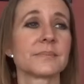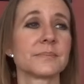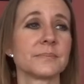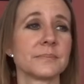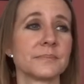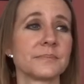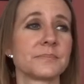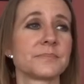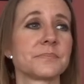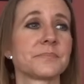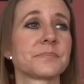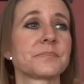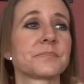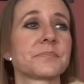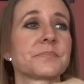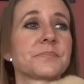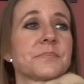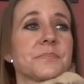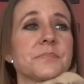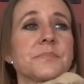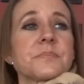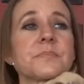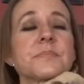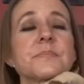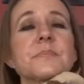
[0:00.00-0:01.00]

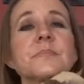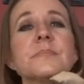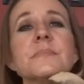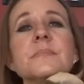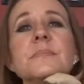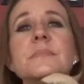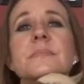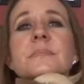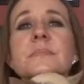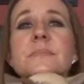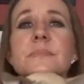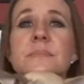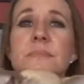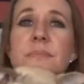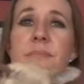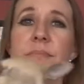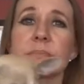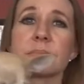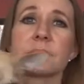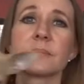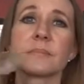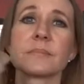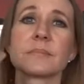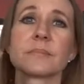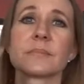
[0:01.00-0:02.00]

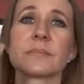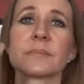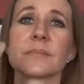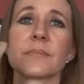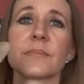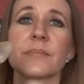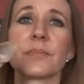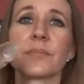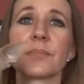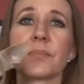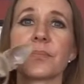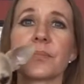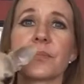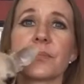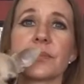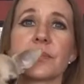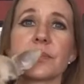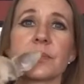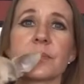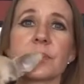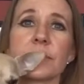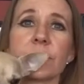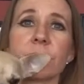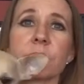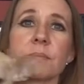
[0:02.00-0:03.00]

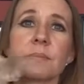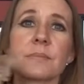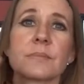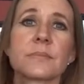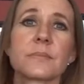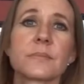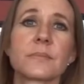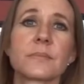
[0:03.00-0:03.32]
This person isn't speaking.